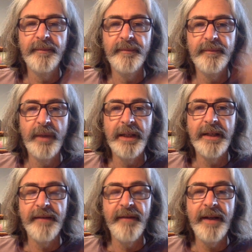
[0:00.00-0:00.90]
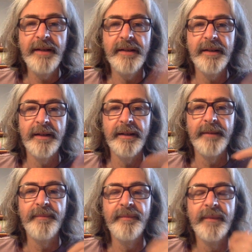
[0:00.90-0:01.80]
winners event.
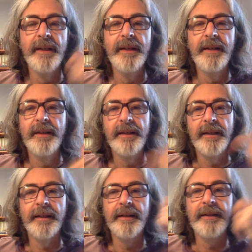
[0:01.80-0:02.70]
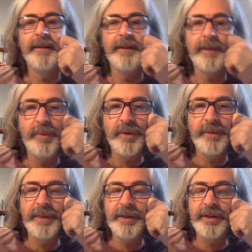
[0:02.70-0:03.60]
And I'll put some
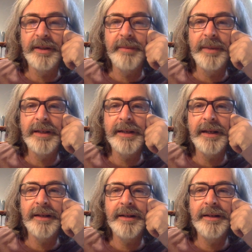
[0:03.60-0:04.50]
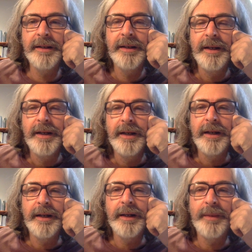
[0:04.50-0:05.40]
pictures up in a second.
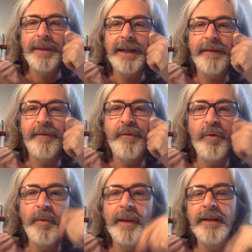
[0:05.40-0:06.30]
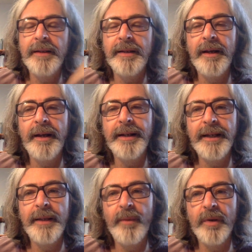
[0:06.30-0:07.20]
We had four winners. The
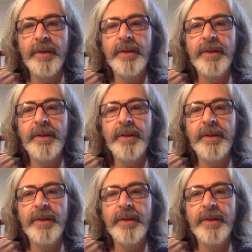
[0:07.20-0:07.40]
idea was